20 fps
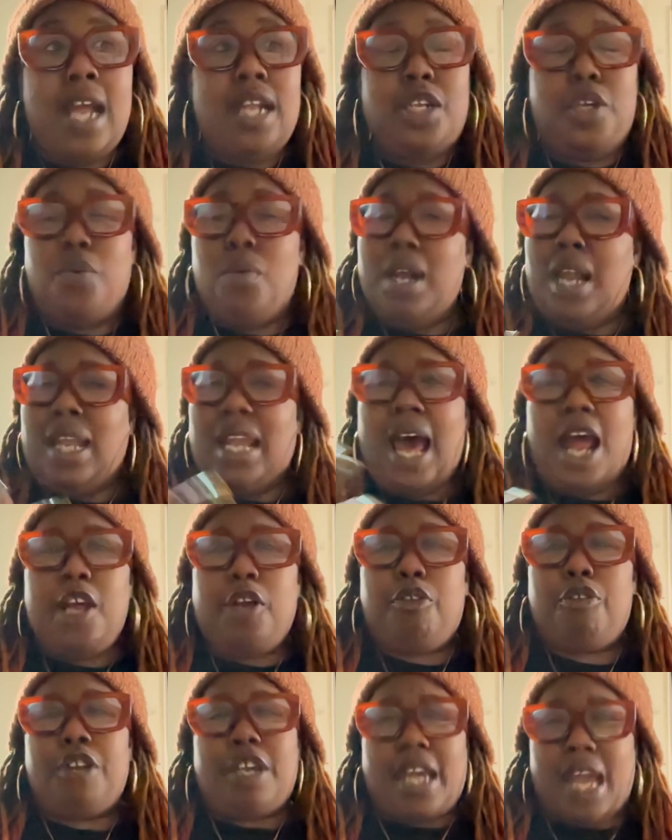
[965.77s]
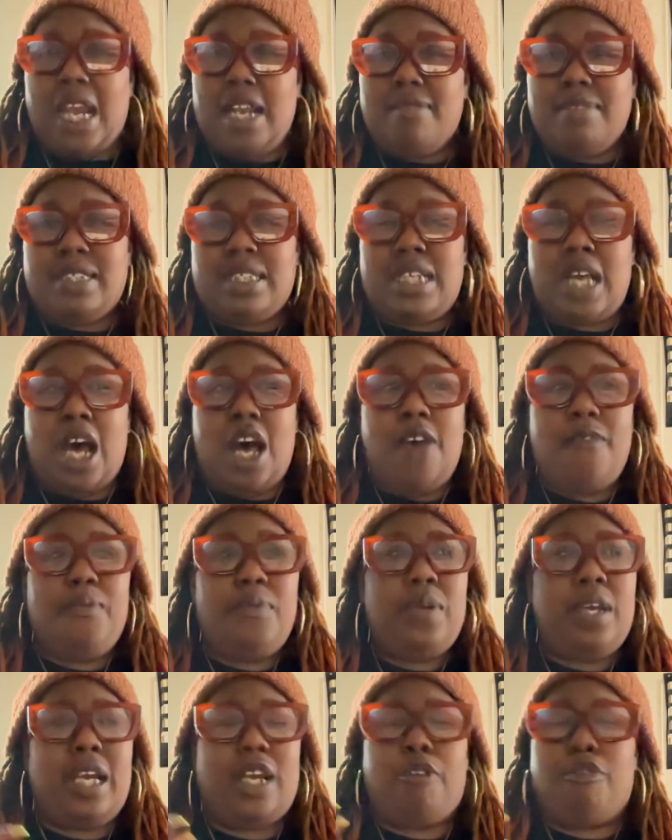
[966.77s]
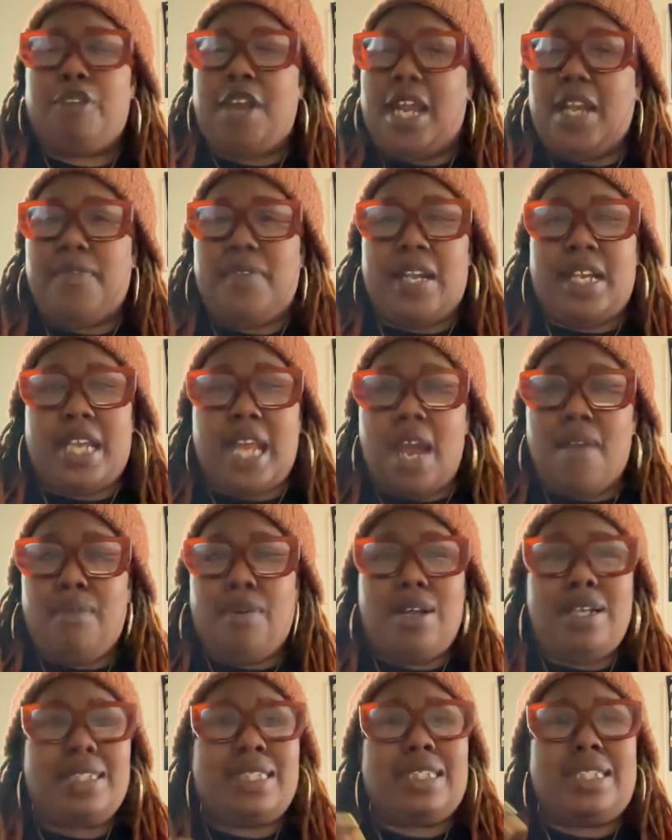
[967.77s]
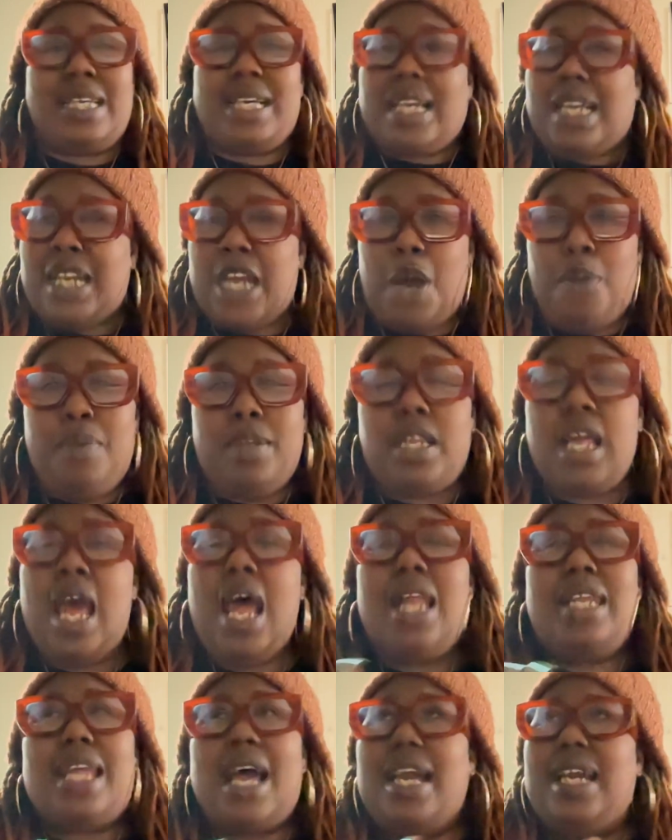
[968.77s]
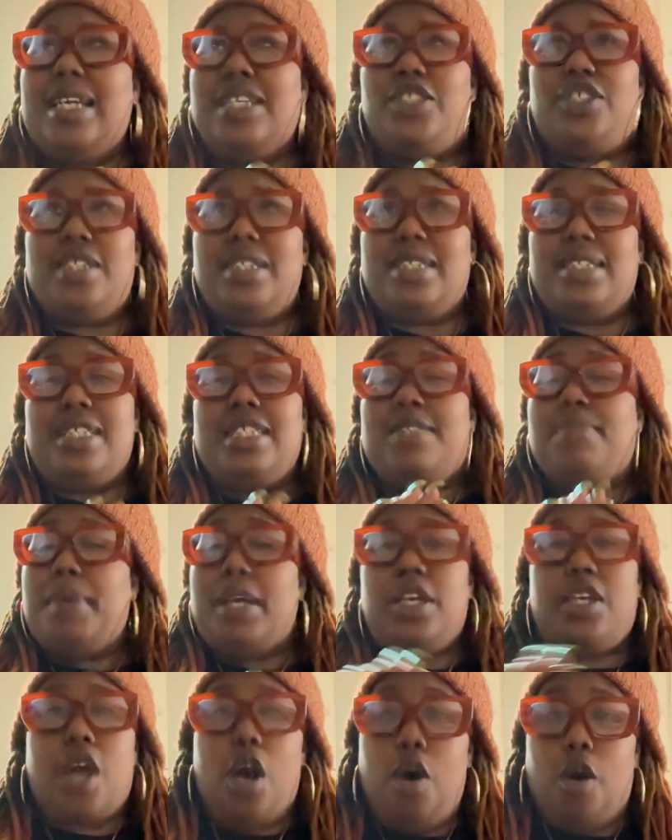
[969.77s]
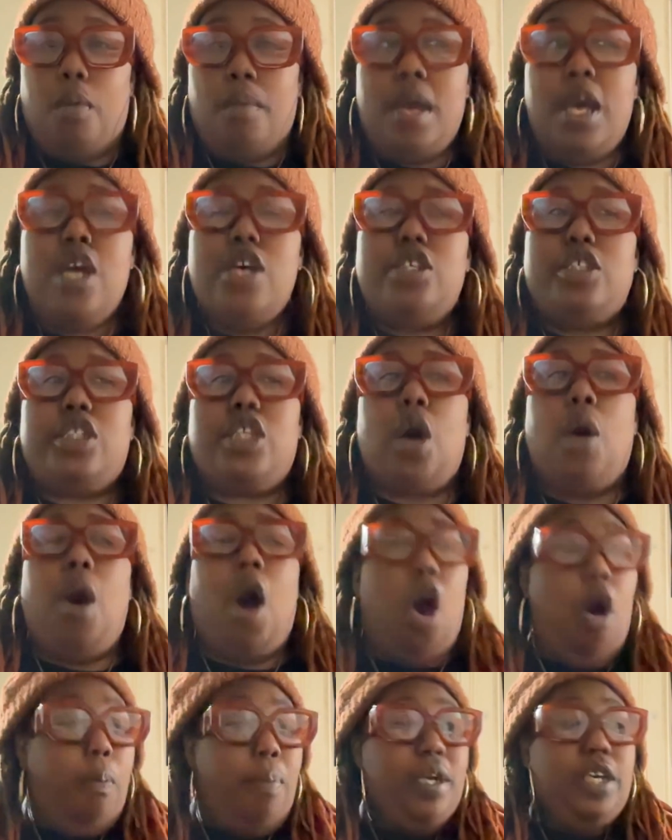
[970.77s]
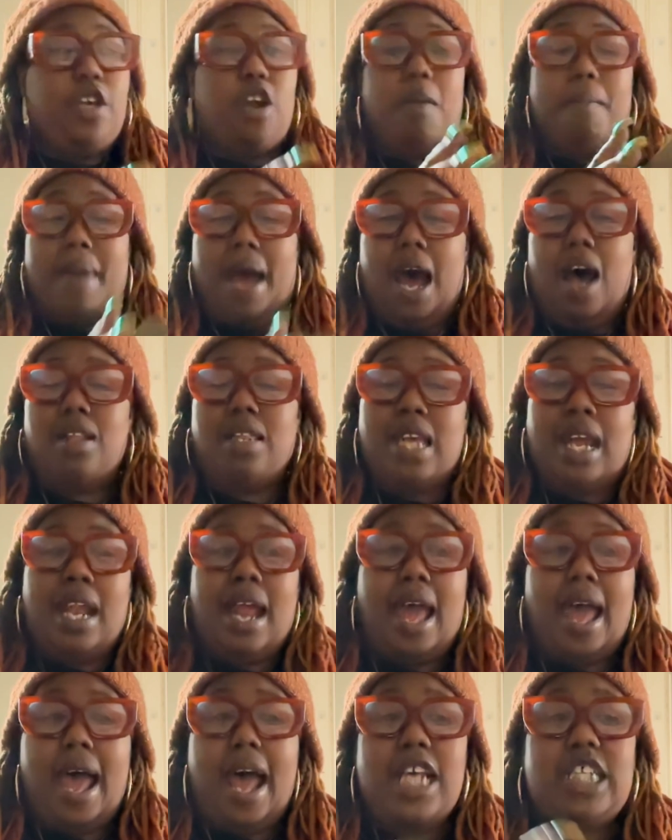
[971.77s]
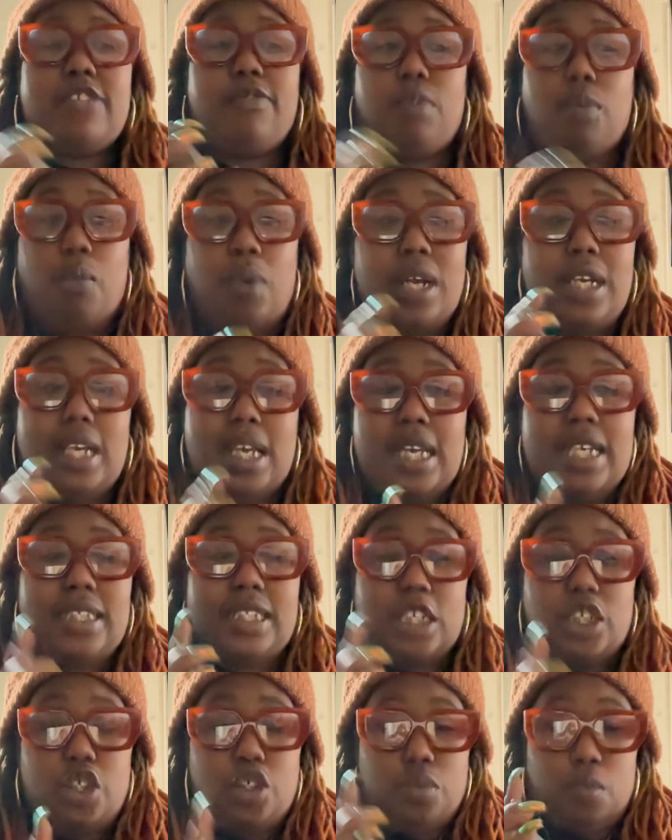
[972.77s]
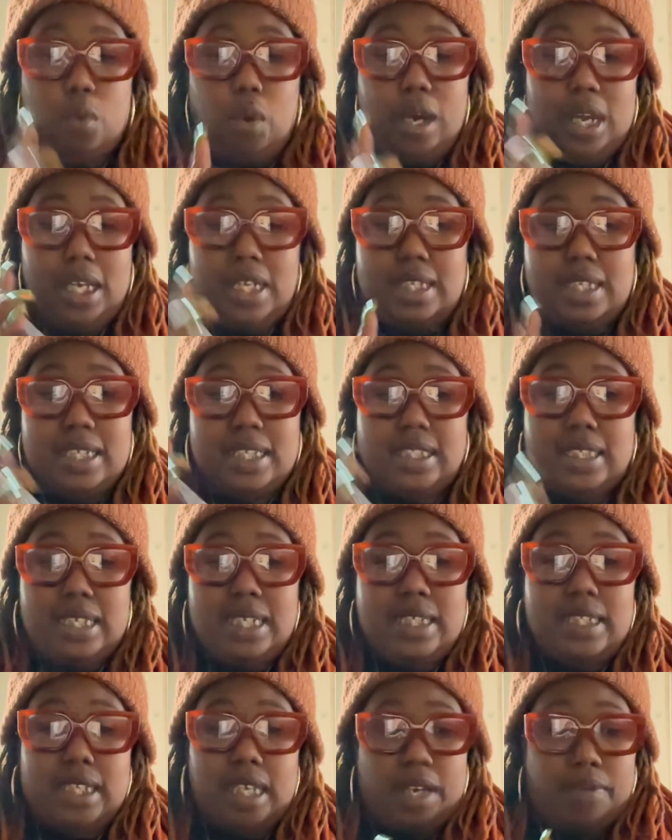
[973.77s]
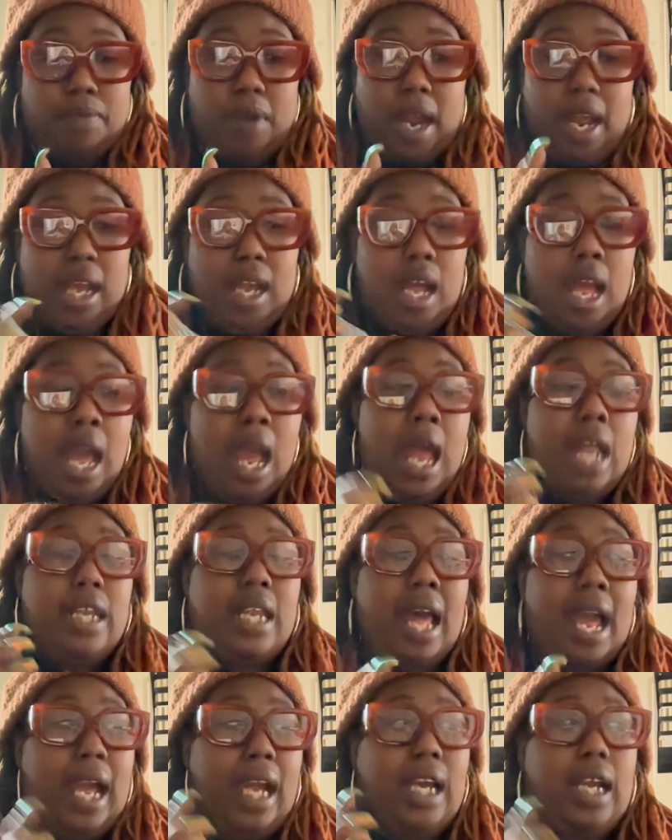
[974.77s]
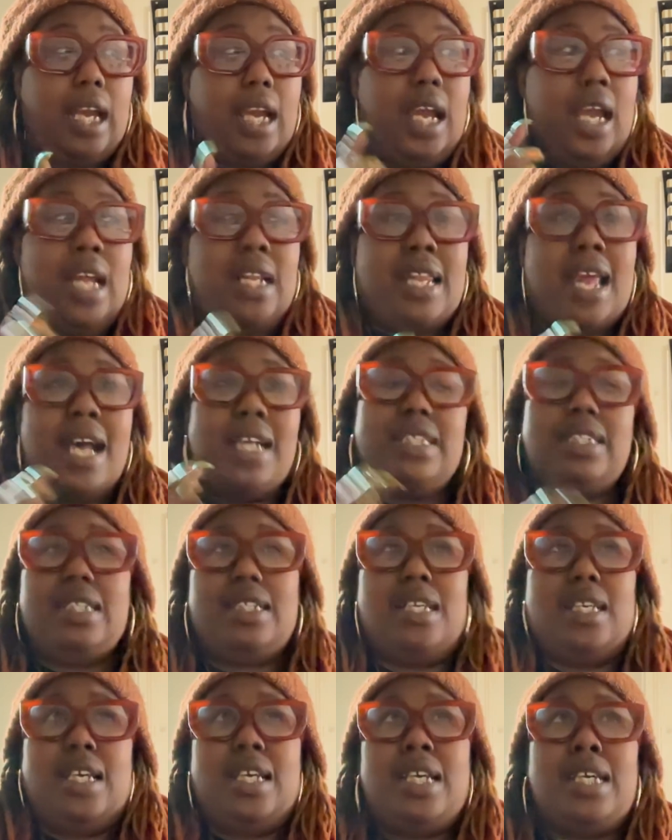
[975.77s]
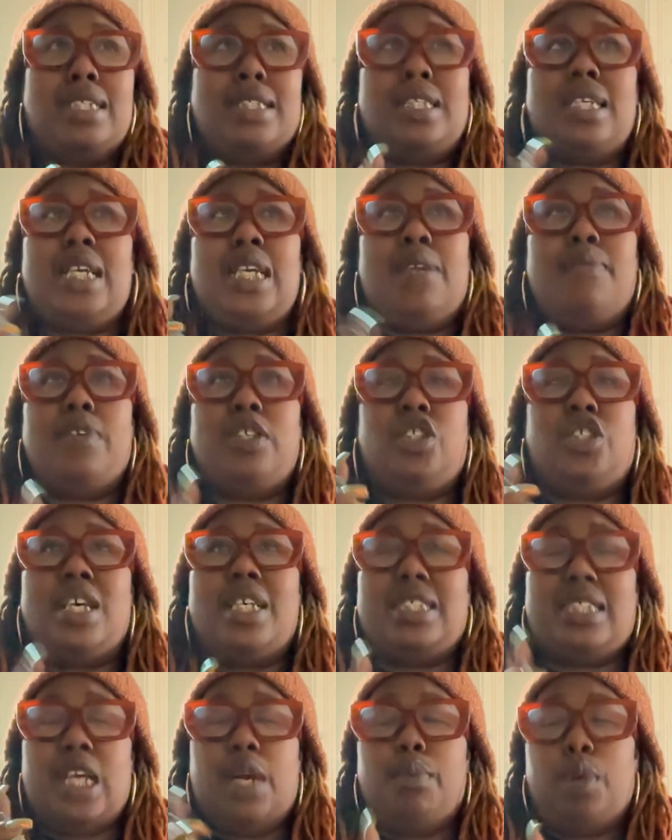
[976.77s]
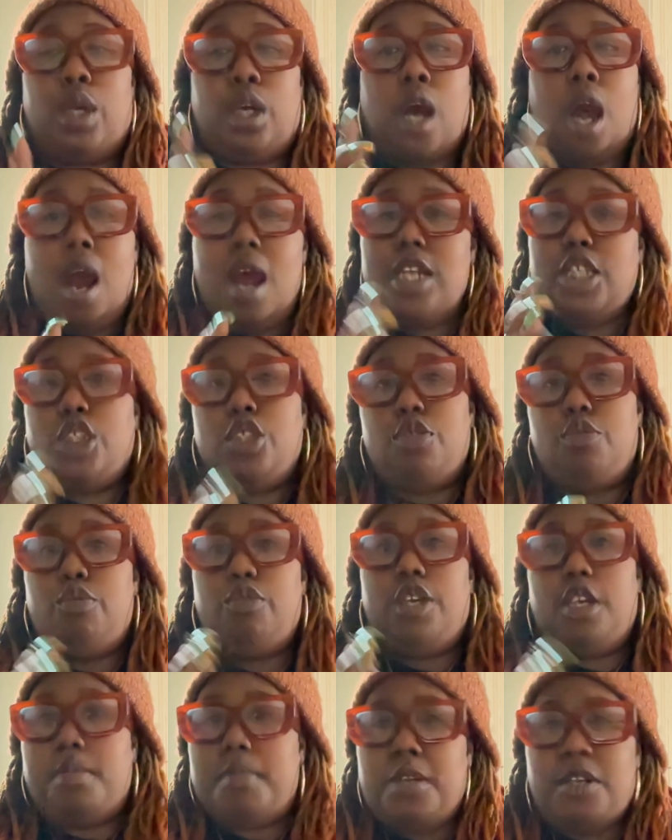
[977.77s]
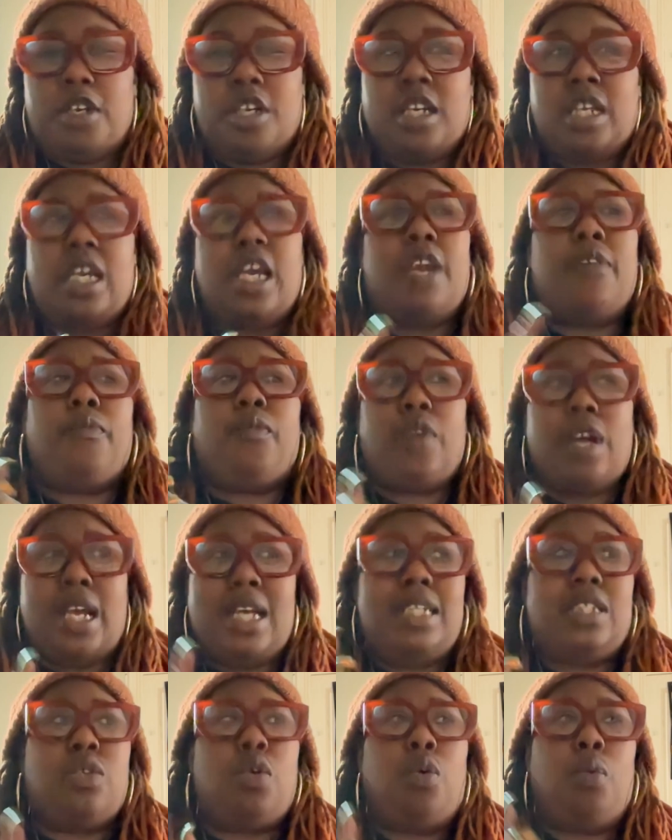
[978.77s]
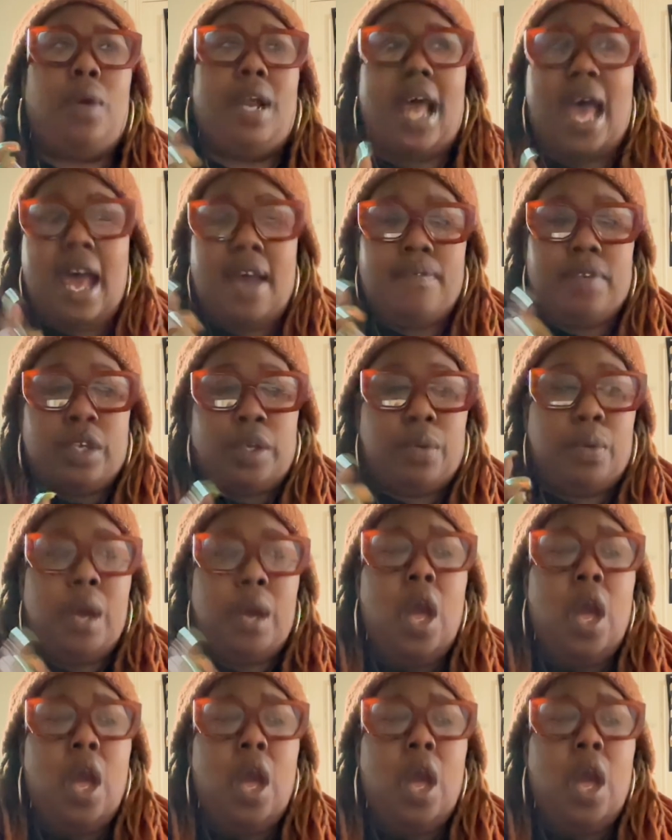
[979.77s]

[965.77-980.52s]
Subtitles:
doing a lot of creative stuff, creative endeavors, linking up with, like, it's been dope. So open your mouth and ask for what it is that you want in this season, right? Like, and that isn't even just in regard to community and friends or what have you.